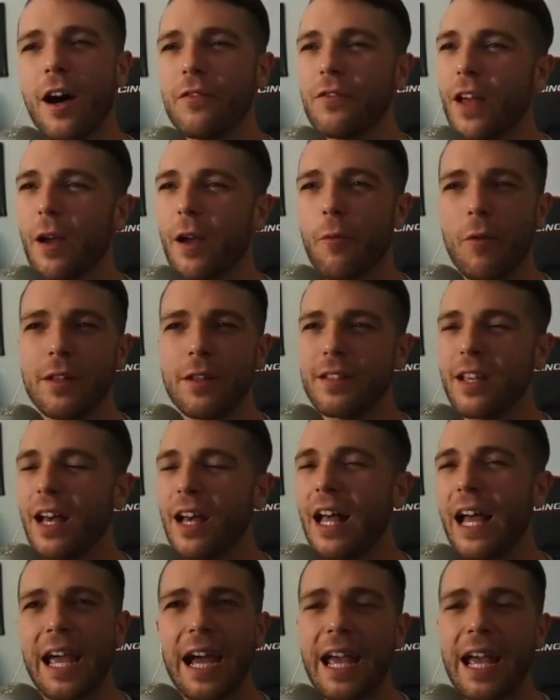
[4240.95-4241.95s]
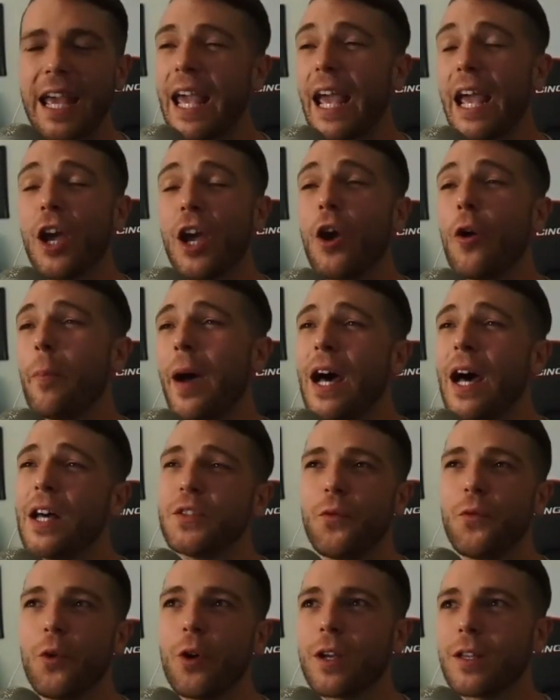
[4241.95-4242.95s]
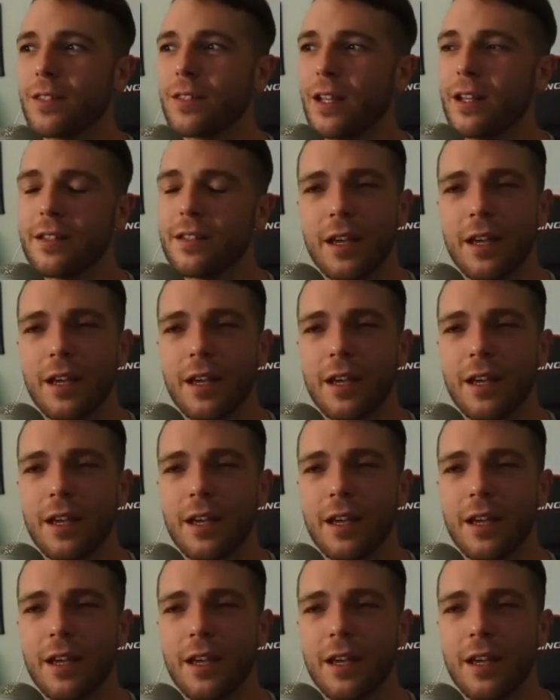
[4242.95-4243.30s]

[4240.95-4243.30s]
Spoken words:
Like I can't go past 4 because then it's like